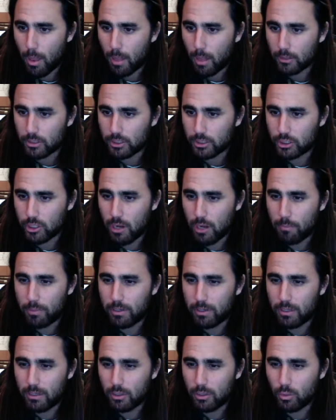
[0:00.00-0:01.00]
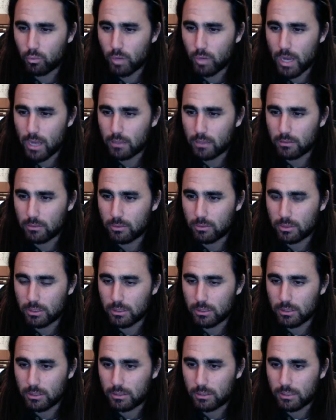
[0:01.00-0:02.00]
Just dropping in. You rock,
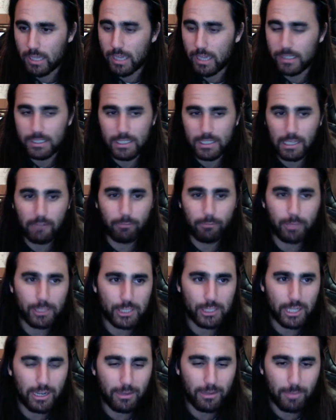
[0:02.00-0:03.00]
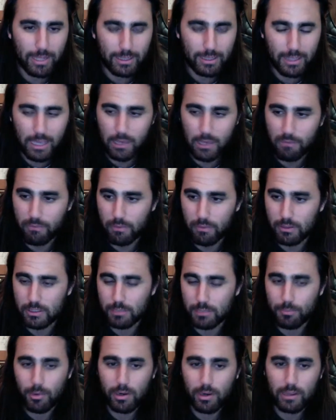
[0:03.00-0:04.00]
Lucas. Thanks, Steve. Appreciate it, man. Thank you for the
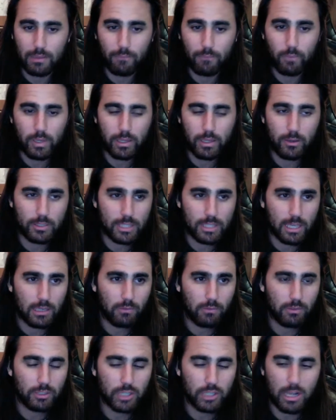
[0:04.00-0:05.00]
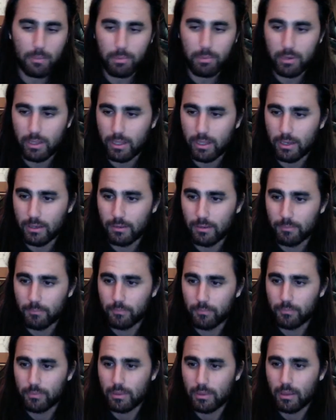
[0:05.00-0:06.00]
support on the videos. Thank you for dropping in.
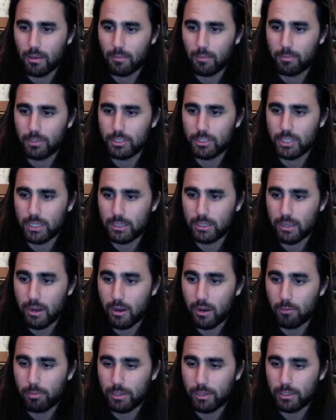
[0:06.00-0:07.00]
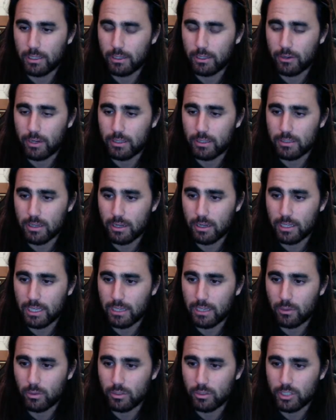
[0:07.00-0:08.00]
Appreciate that. We're planning to hit Grand Target
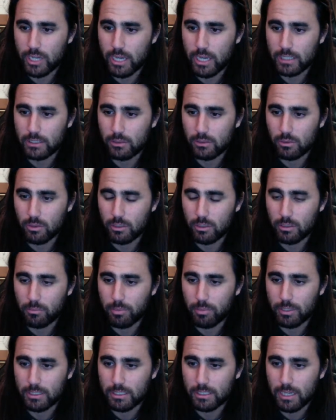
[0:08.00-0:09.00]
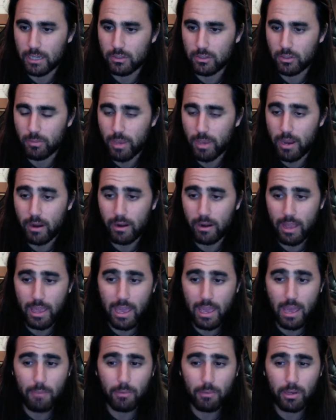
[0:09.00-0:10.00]
Indoor Jackson Hole on your Big Sky trip. Aaron, I
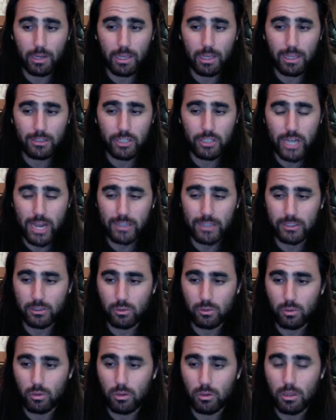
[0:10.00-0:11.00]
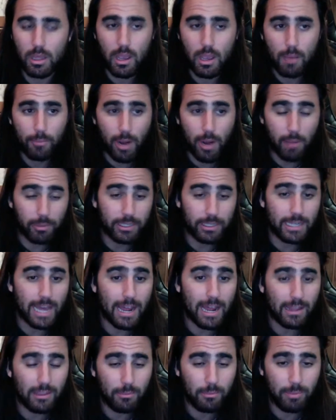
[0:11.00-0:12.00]
am going to hit Jackson Hole. Probably
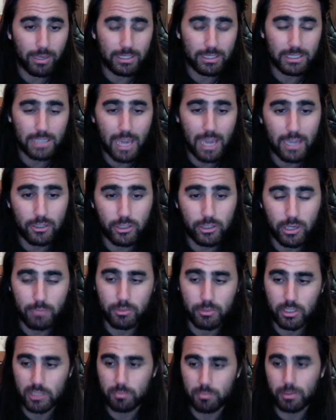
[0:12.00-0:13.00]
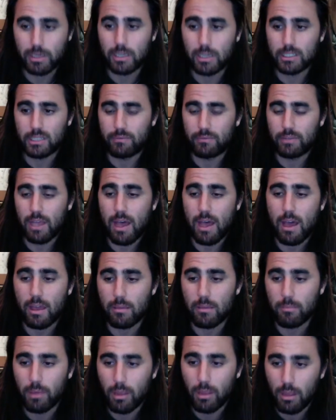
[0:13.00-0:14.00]
not on the Big Sky trip just because of time.